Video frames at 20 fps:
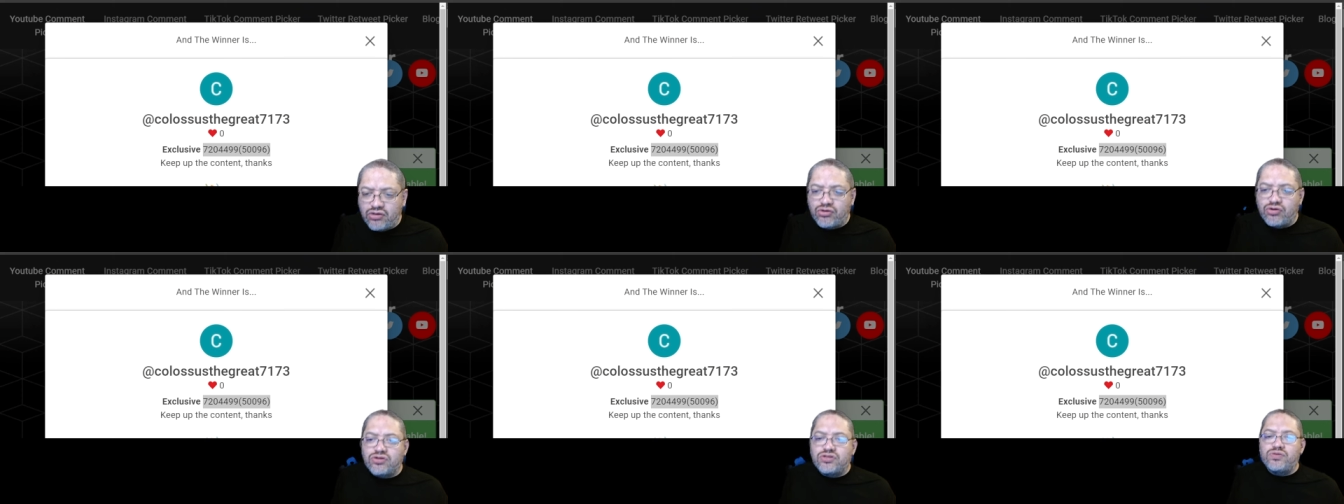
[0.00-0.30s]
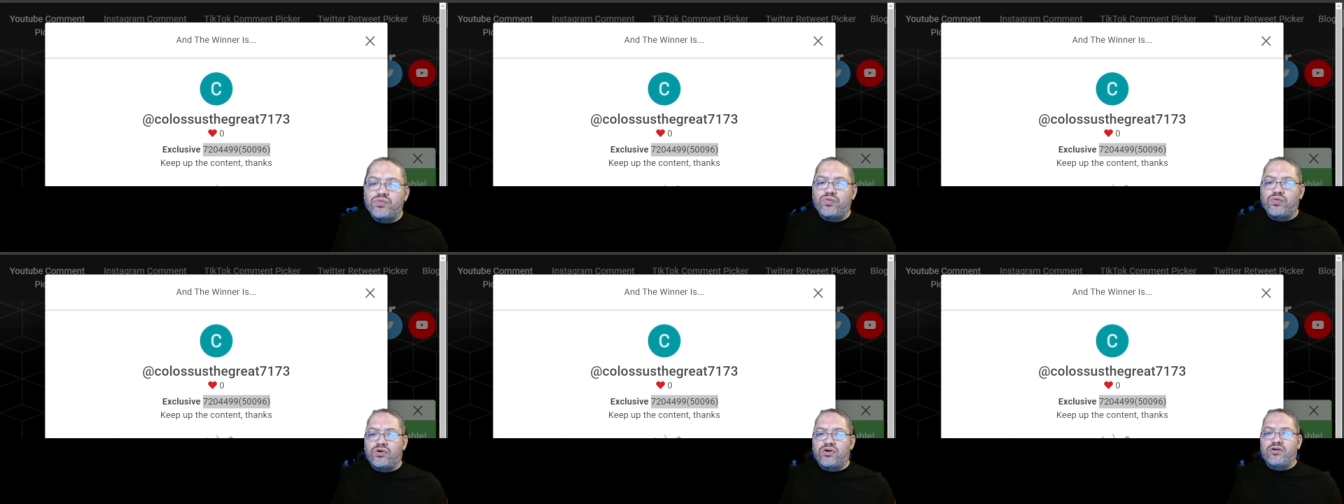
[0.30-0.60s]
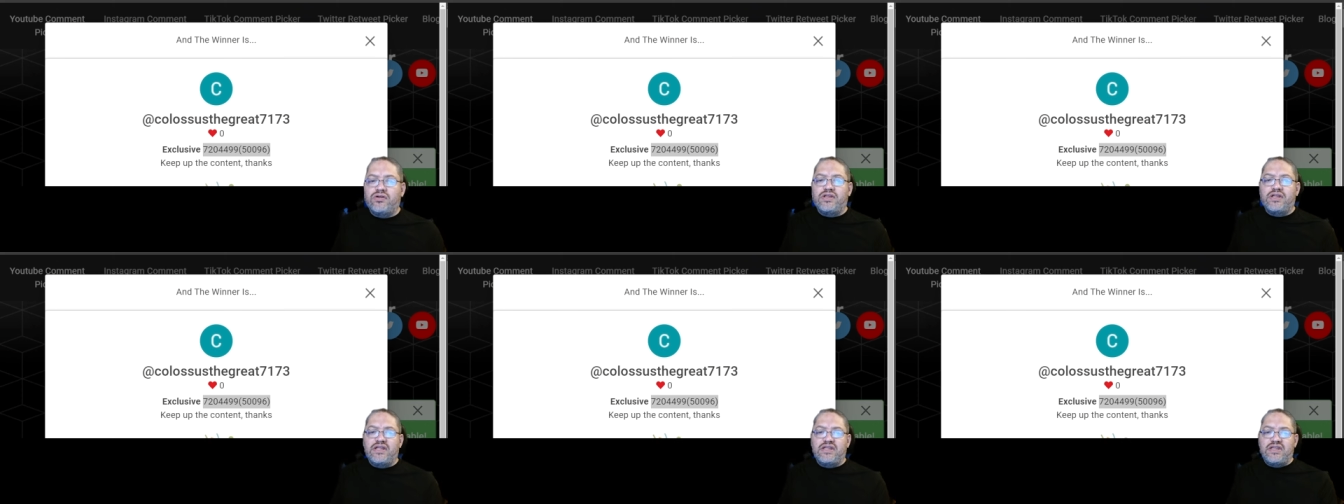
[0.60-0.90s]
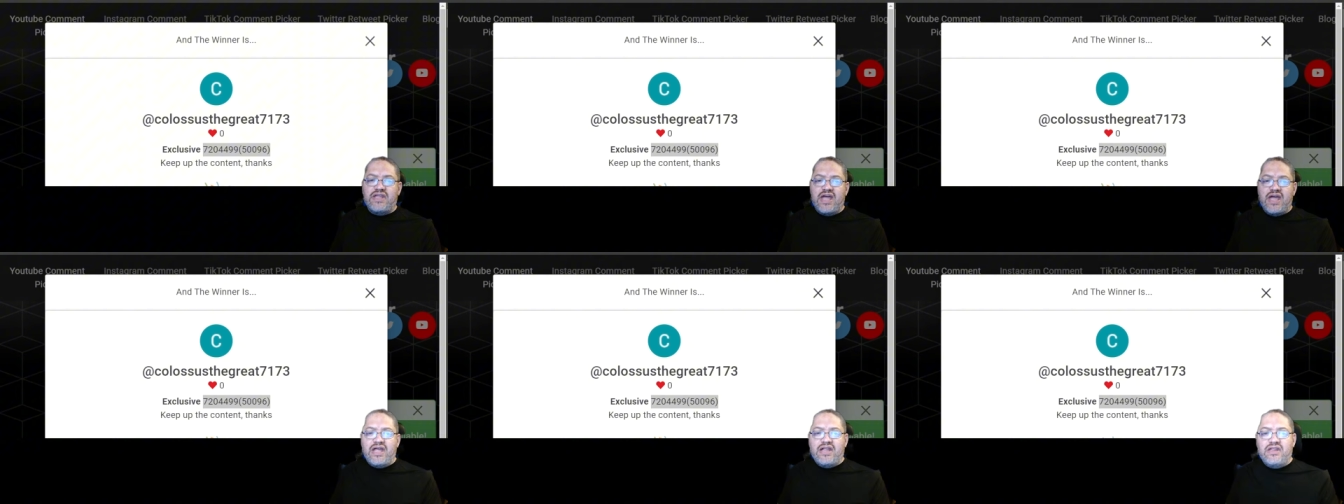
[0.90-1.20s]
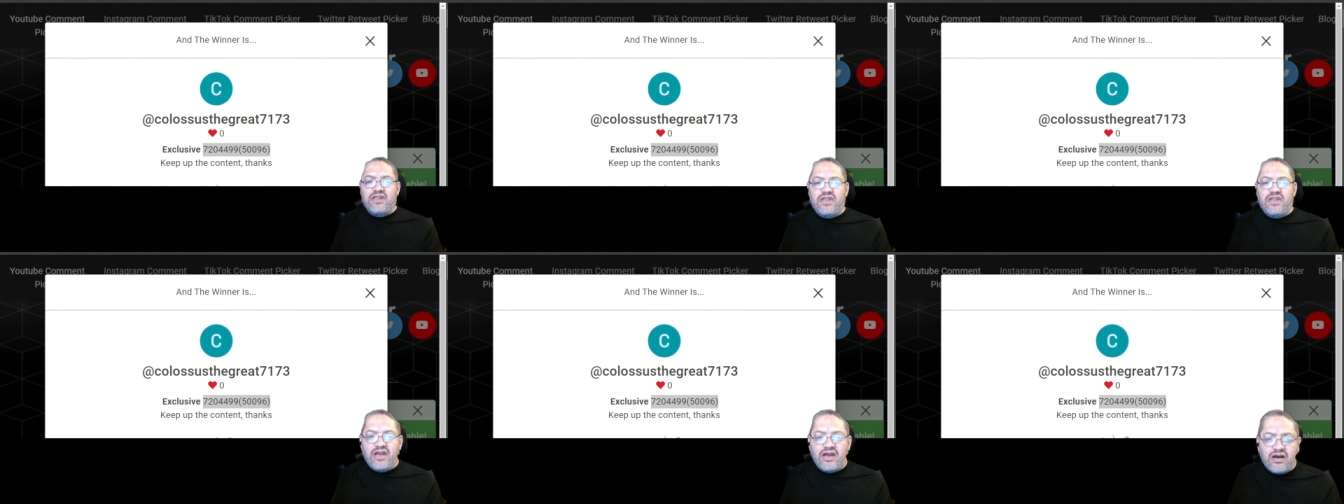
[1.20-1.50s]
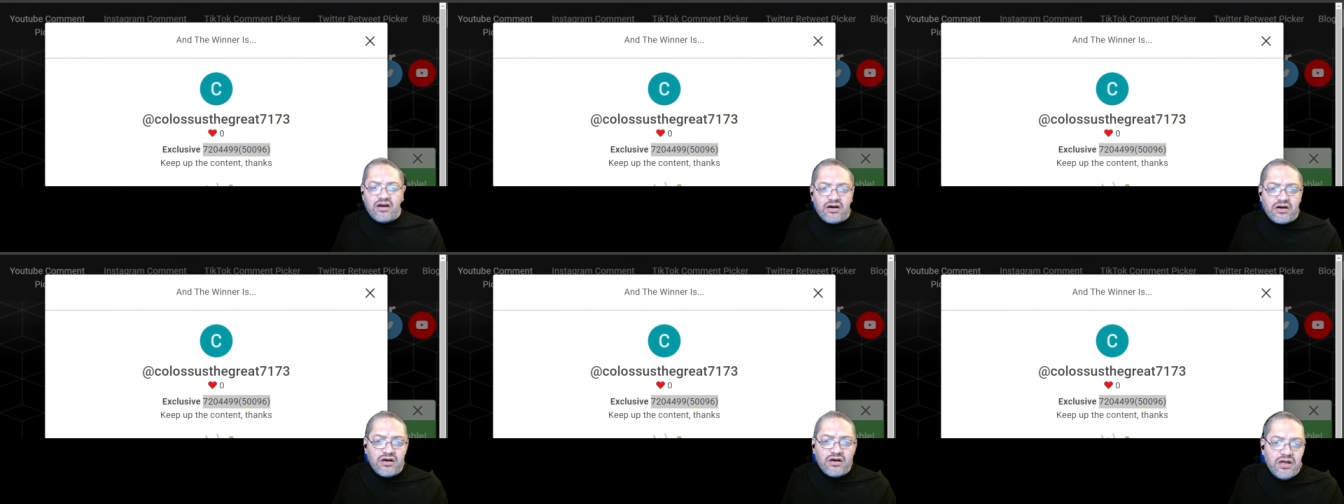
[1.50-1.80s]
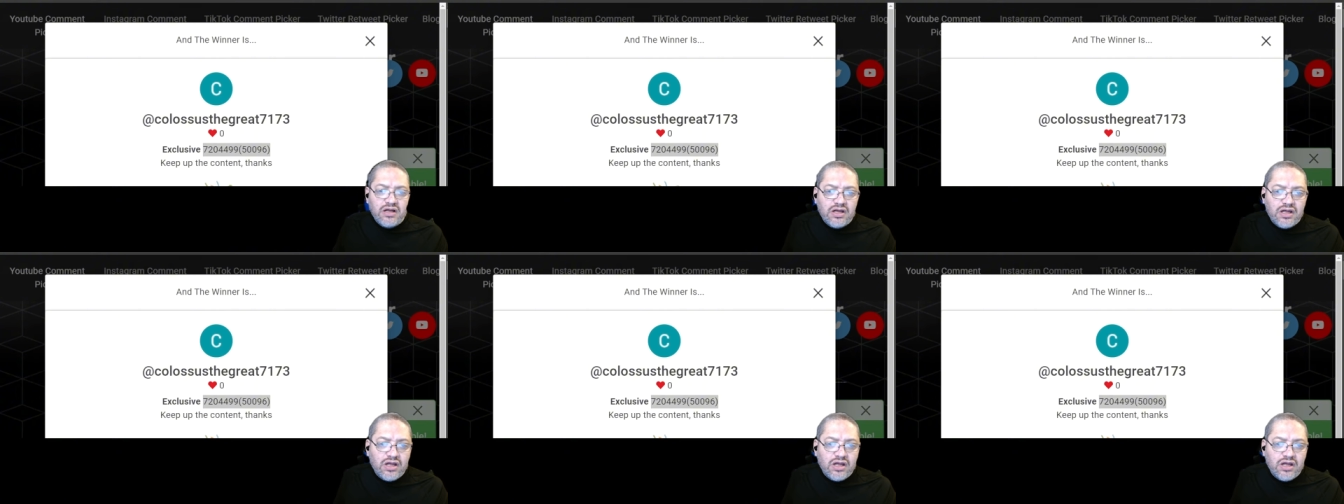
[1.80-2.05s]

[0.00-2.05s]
Those were the 10 there.